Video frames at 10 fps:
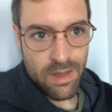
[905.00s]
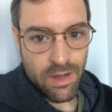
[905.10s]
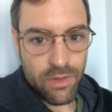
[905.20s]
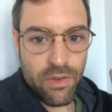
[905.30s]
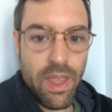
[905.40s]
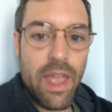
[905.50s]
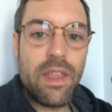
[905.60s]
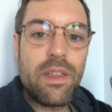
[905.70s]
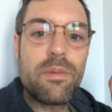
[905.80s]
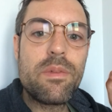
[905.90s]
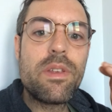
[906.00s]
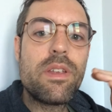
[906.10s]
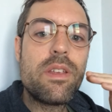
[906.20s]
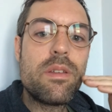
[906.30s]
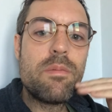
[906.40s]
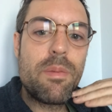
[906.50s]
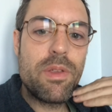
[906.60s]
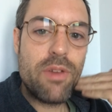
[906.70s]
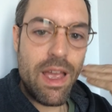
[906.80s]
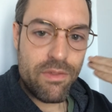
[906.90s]
Because, okay, maybe
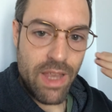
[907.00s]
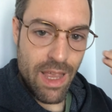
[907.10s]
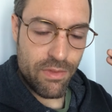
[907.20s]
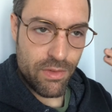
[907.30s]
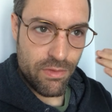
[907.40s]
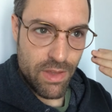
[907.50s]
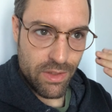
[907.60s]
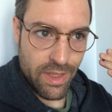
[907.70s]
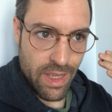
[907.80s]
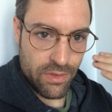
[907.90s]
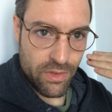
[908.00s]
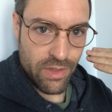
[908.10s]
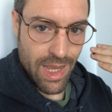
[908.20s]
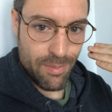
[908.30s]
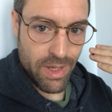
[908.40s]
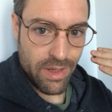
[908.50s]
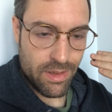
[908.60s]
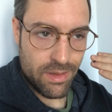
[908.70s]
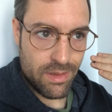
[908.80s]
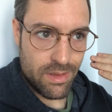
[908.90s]
you have to have the feeling as it's happening
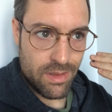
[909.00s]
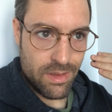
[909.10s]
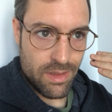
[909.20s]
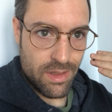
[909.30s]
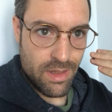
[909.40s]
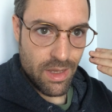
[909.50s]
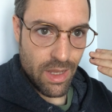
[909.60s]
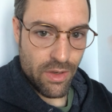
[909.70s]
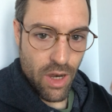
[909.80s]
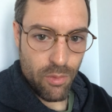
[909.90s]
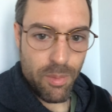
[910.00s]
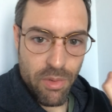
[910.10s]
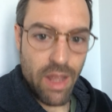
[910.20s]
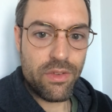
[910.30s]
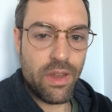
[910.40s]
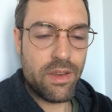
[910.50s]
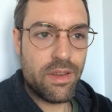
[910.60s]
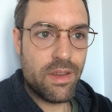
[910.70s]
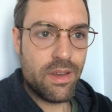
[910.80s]
and not repress it,